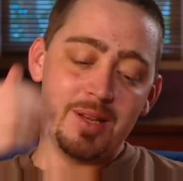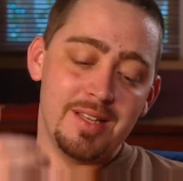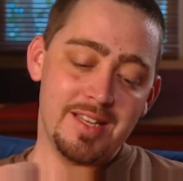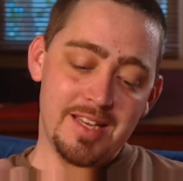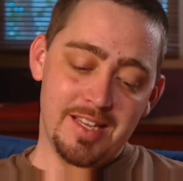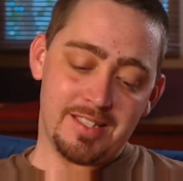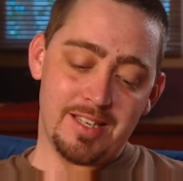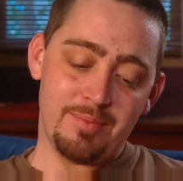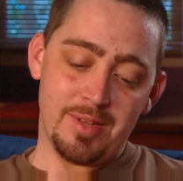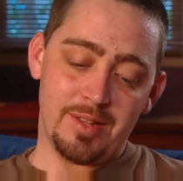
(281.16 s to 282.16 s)
but it's
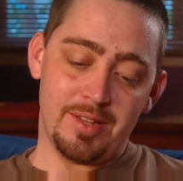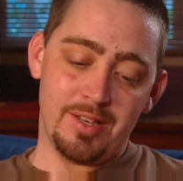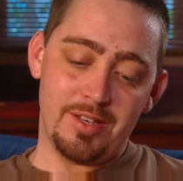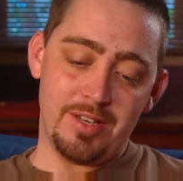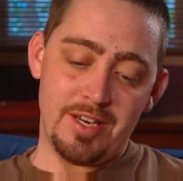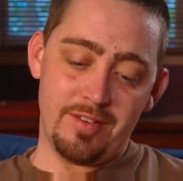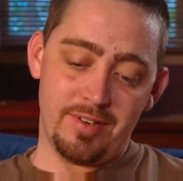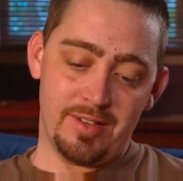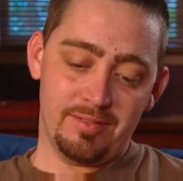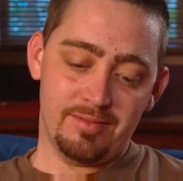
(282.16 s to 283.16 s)
something that you
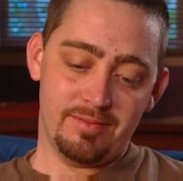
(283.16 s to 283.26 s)
never